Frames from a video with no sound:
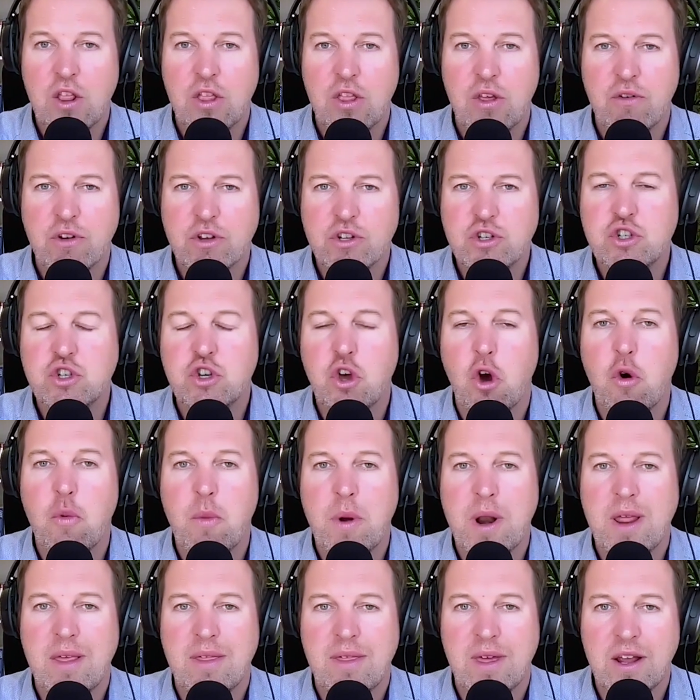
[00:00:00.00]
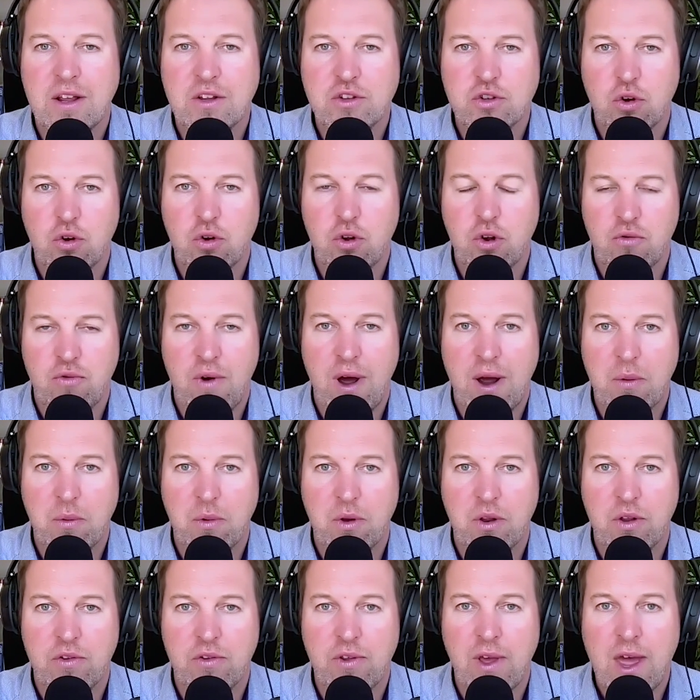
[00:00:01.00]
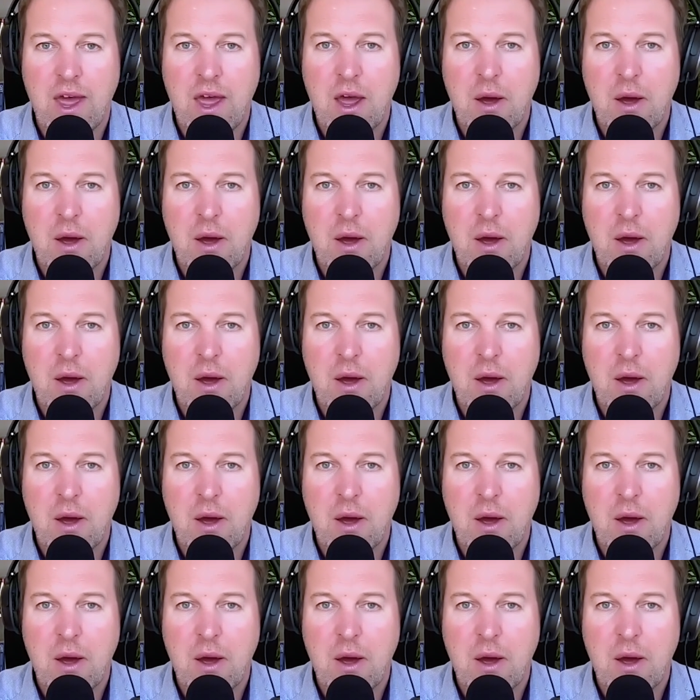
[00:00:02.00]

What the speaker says: There are so many things all around us,